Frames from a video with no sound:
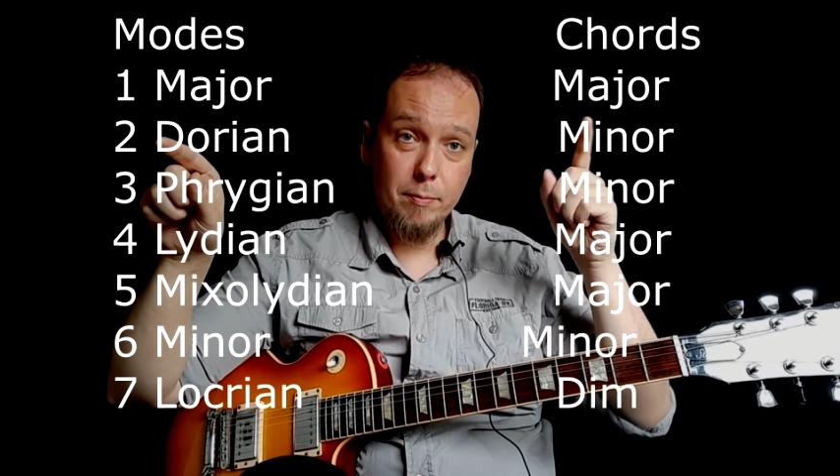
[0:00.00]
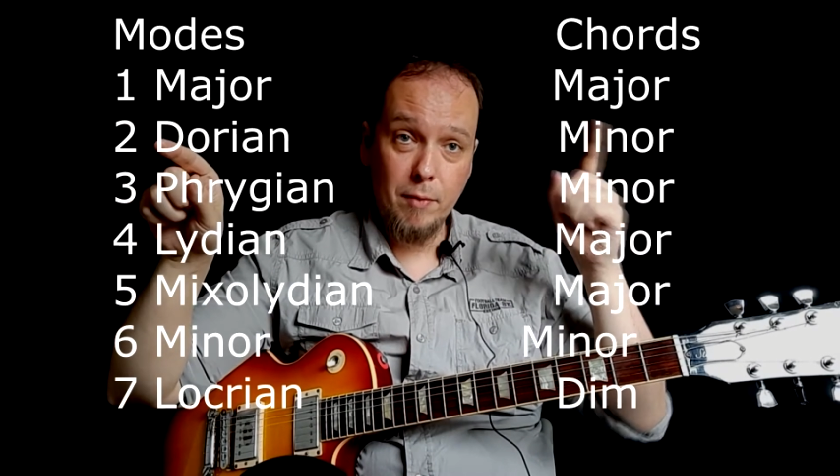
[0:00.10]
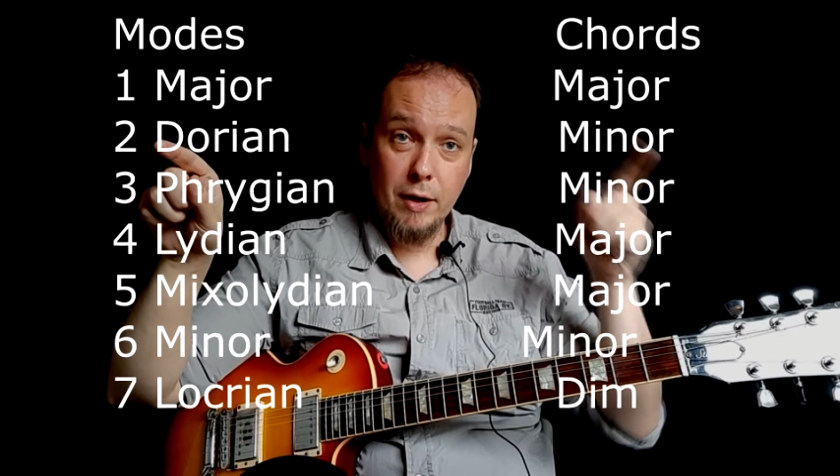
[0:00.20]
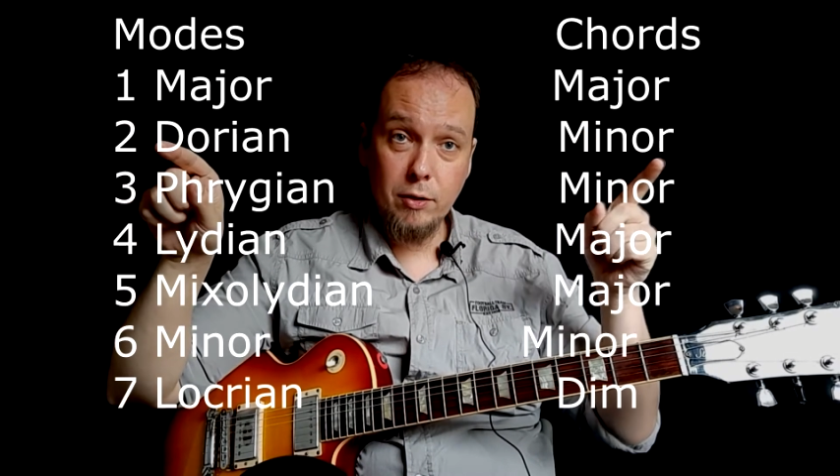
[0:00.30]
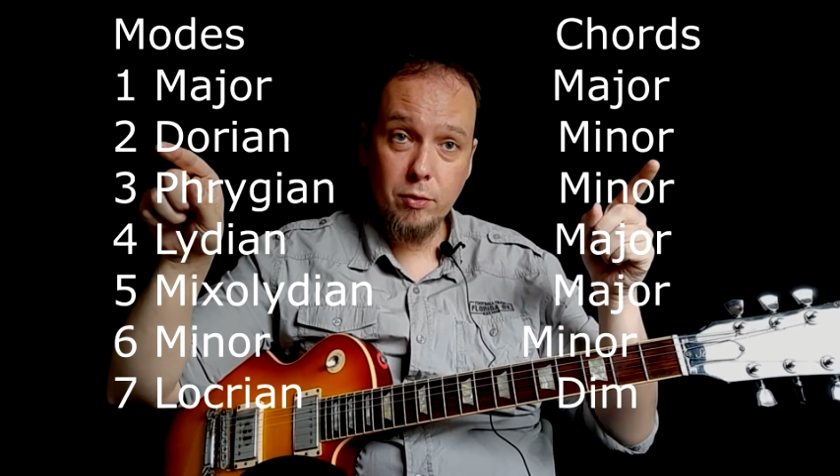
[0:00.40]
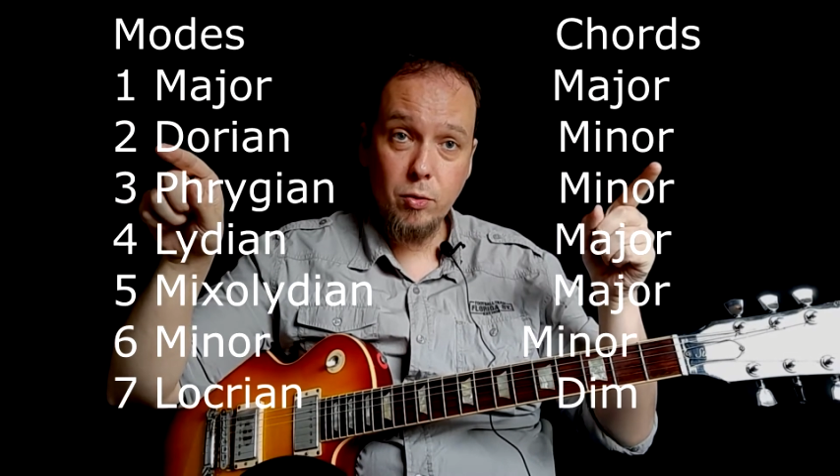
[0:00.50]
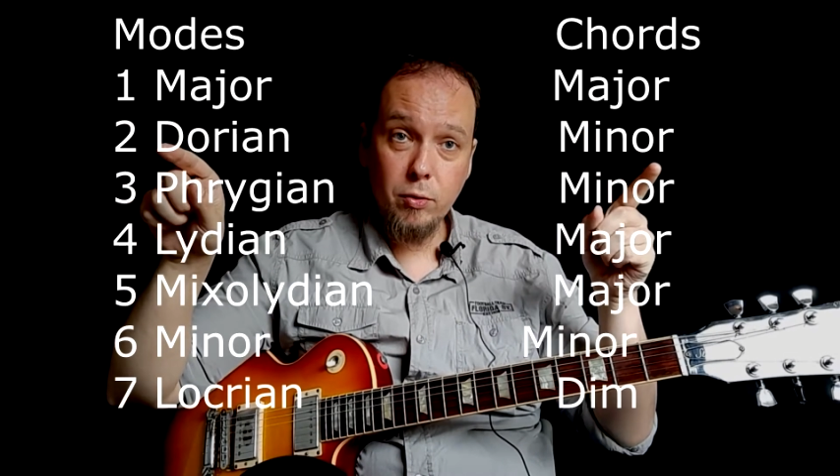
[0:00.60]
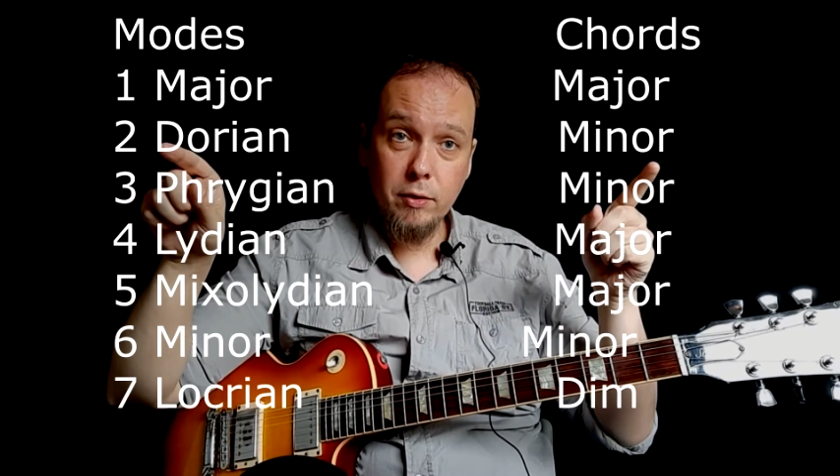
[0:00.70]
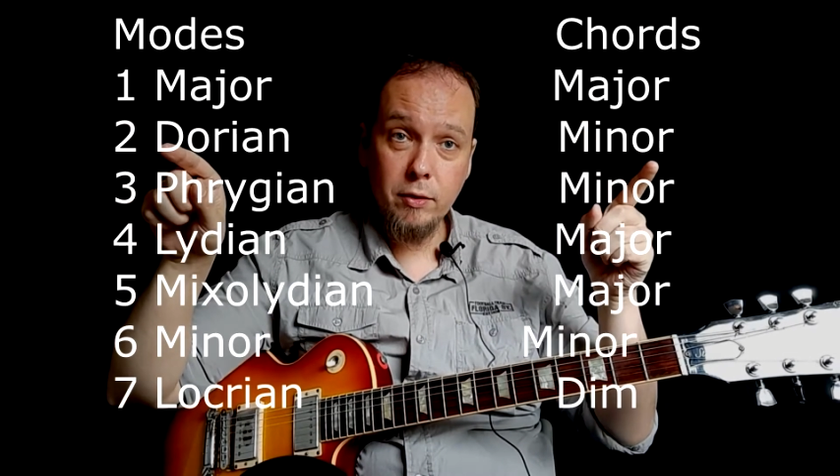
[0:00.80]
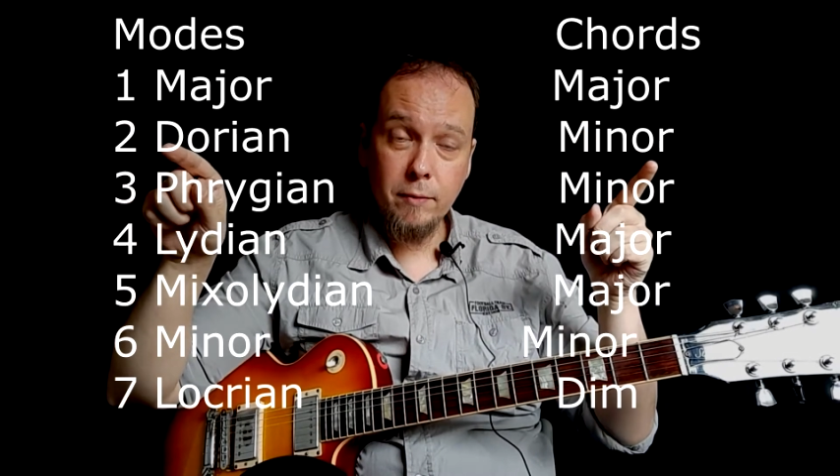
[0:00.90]
minor
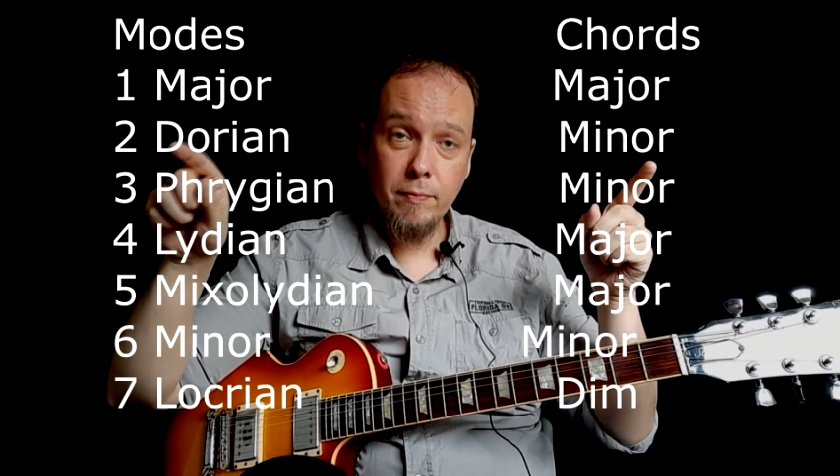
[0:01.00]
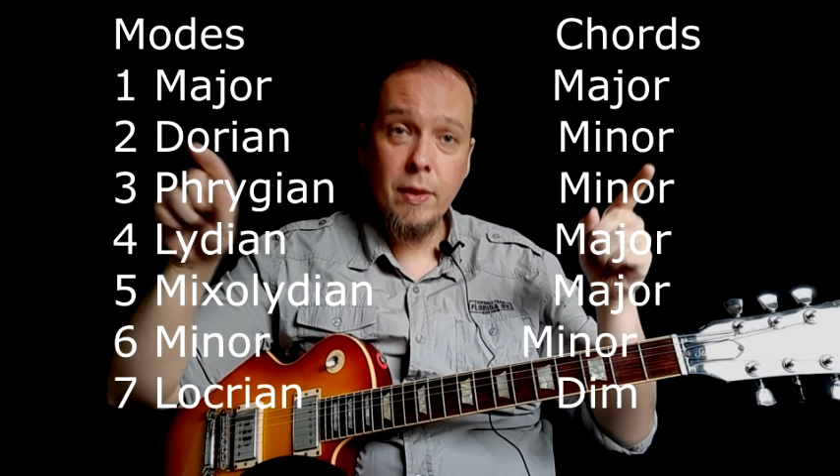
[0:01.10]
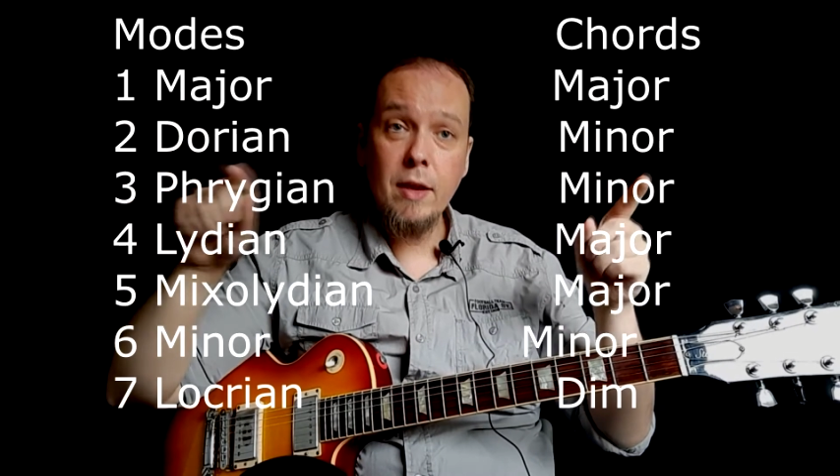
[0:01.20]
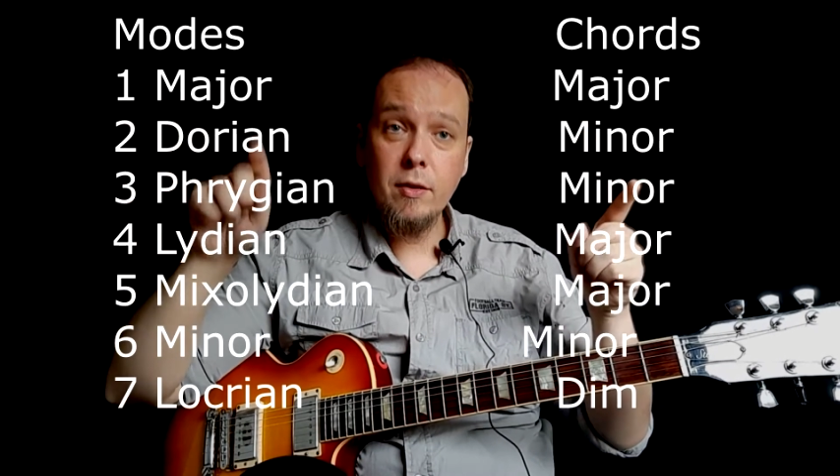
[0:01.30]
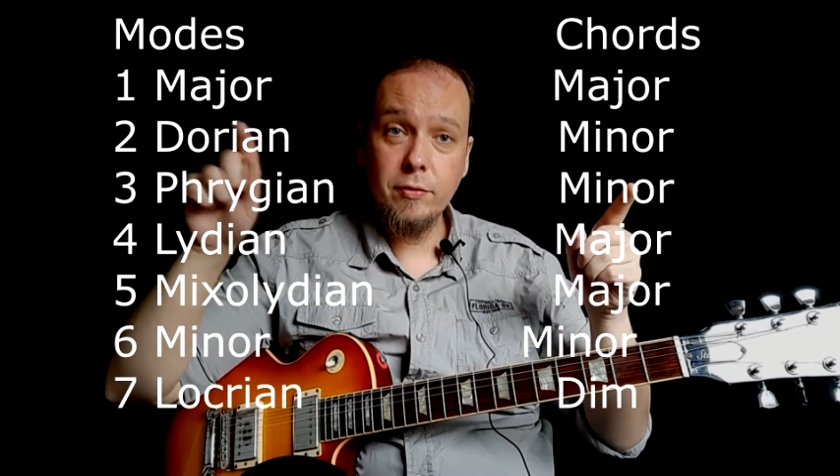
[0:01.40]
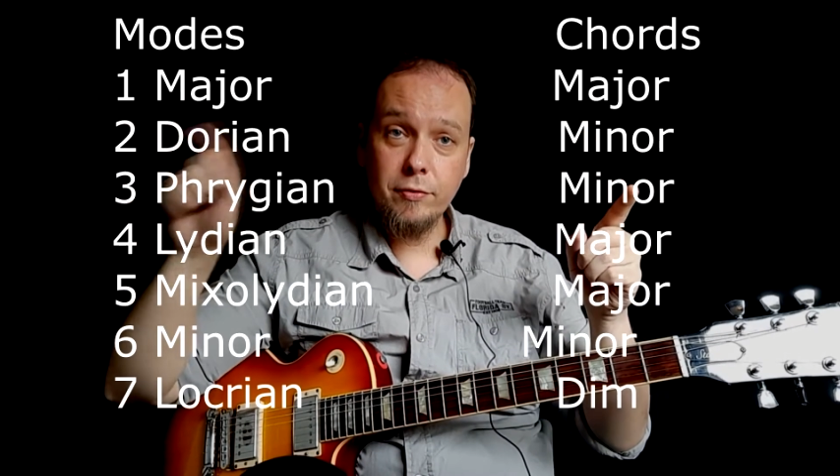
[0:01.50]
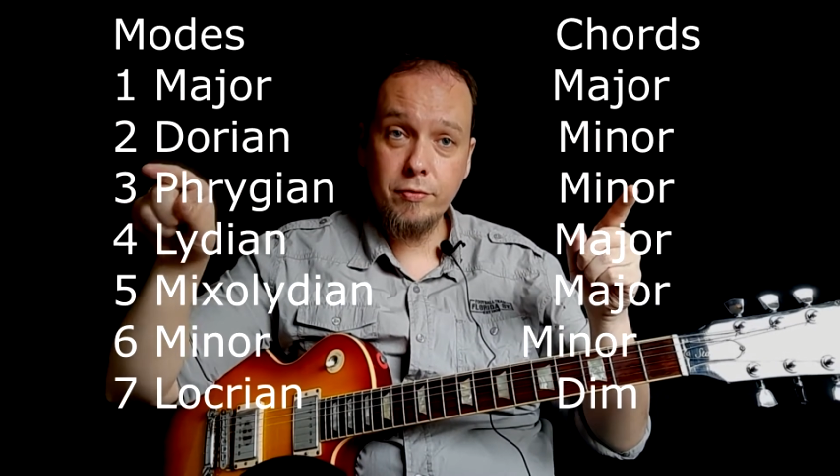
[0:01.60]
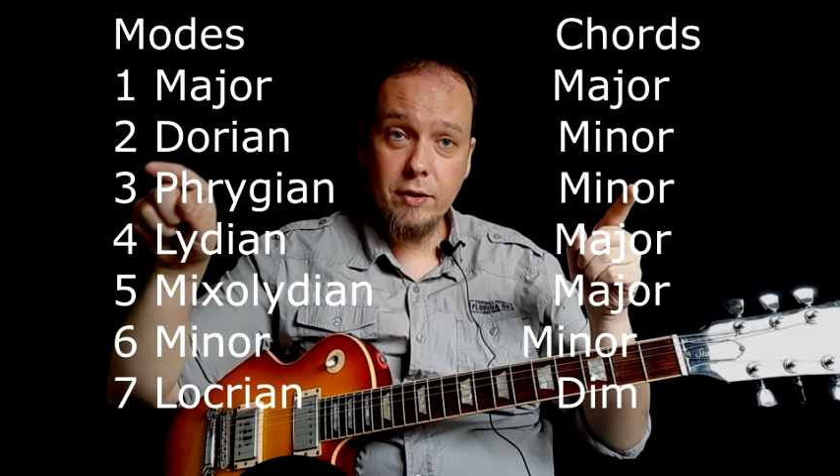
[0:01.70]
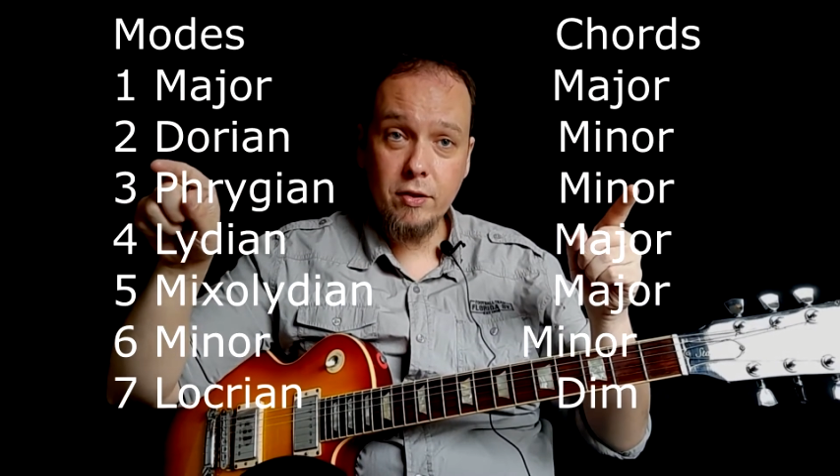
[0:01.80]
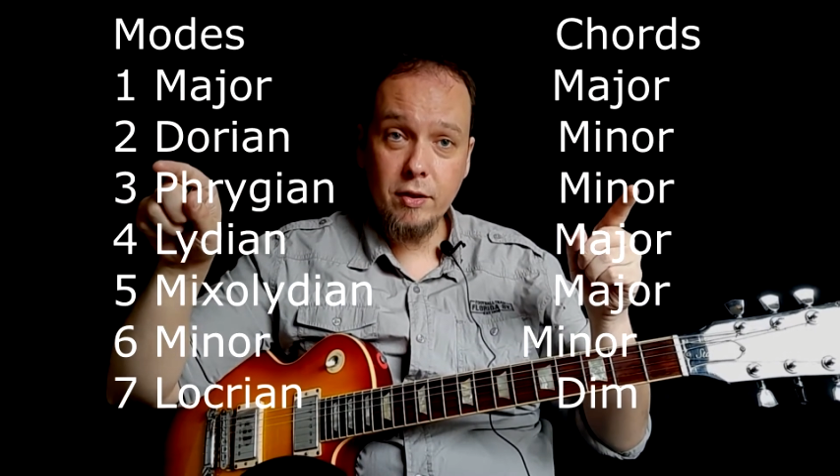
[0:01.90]
chord,
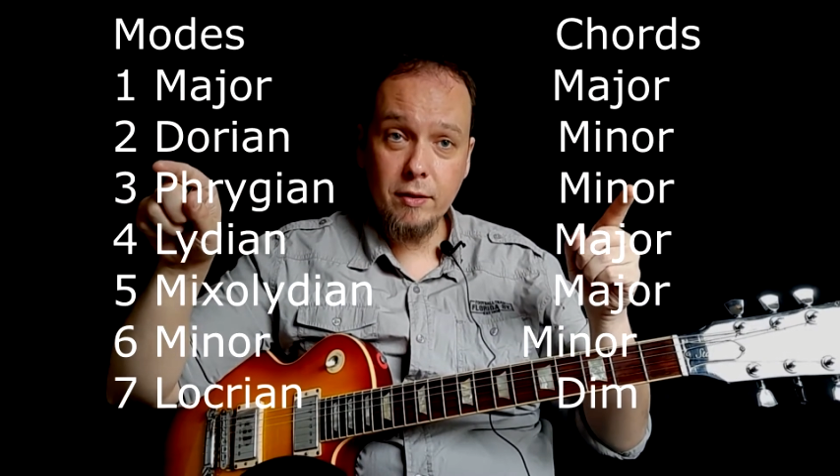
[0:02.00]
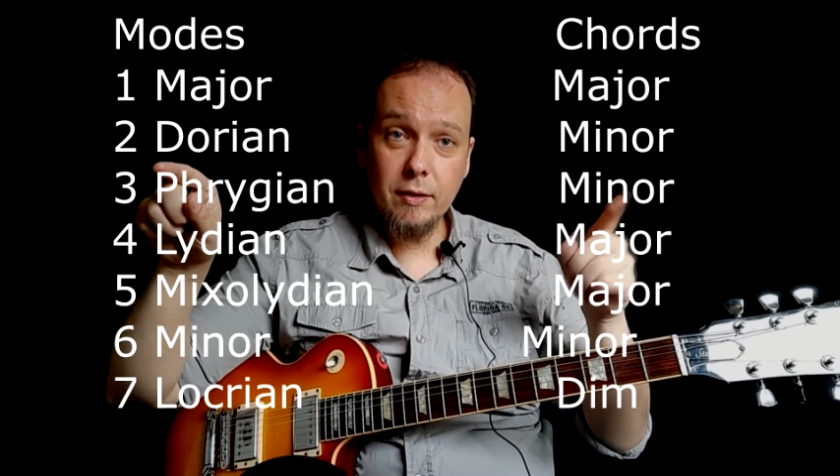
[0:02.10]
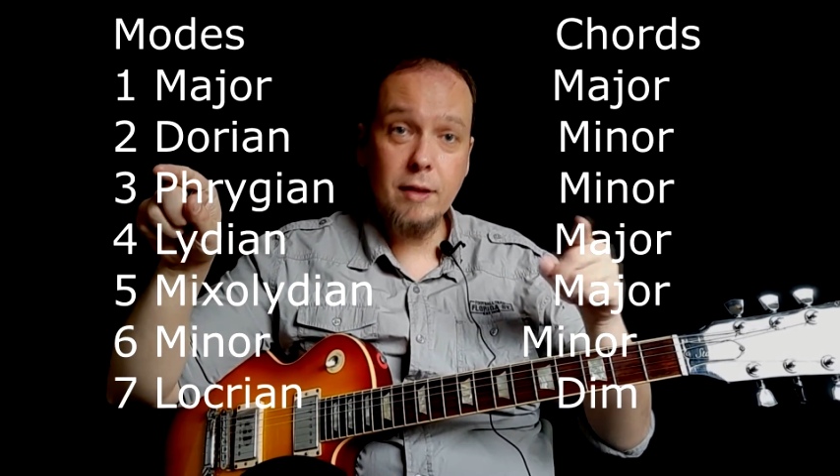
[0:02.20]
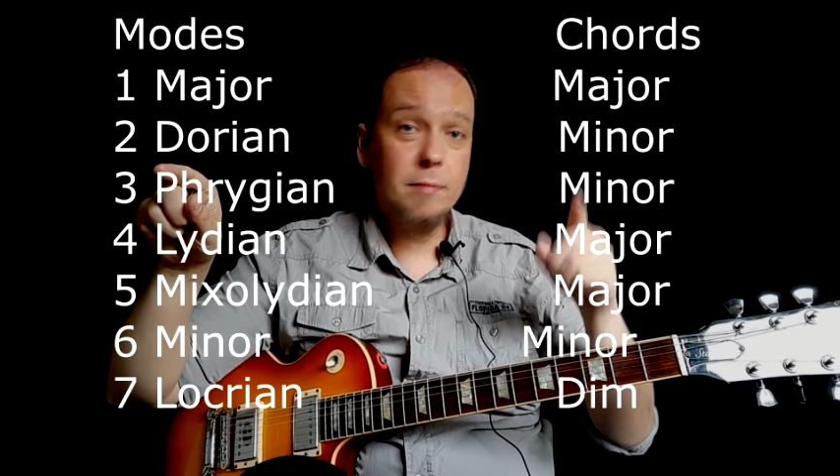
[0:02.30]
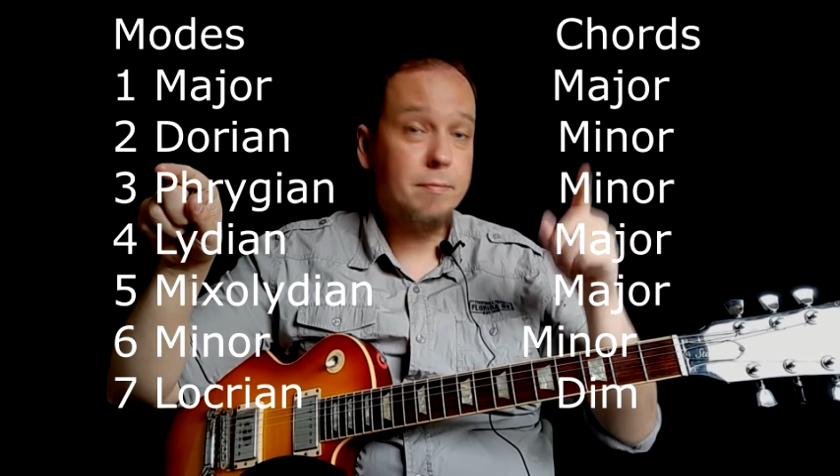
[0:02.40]
Phrygian